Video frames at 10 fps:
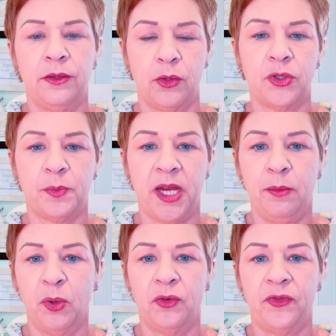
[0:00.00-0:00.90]
Those
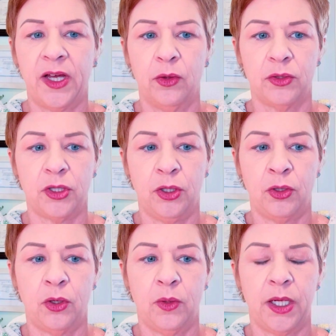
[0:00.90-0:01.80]
people felt,
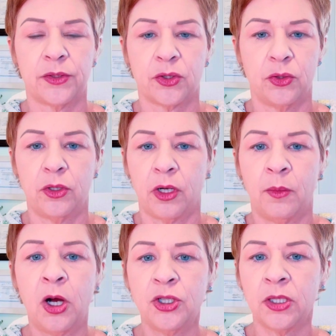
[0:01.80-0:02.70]
excluded or
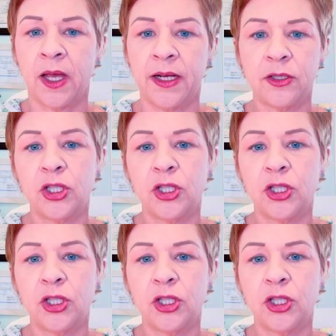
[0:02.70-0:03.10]
marginalized.